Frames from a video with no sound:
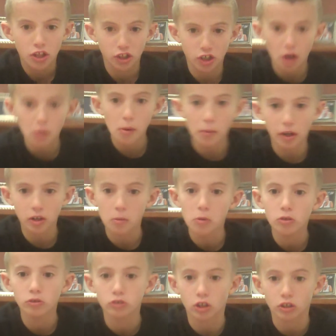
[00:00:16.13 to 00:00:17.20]
The
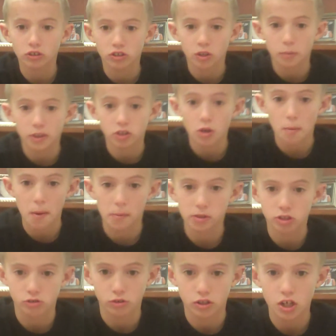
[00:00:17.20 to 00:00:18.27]
Cowabacimoonootoli
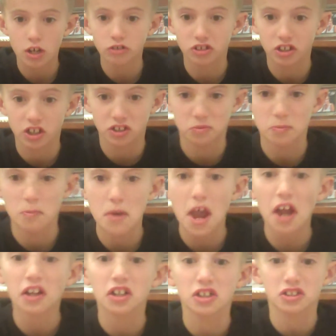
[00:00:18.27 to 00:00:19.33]
Zopotropupus Dozen has
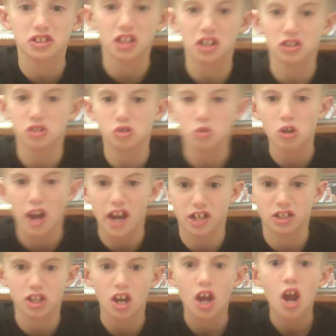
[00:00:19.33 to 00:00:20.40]
magnets that
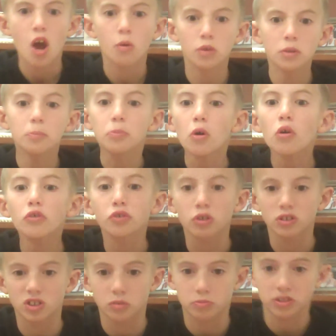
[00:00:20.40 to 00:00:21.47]
attract when the
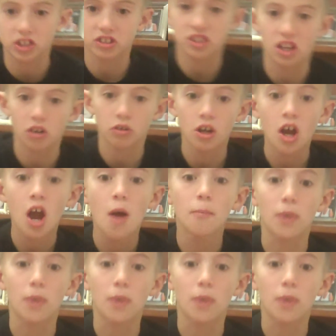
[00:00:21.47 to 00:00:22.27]
ball turns upside down.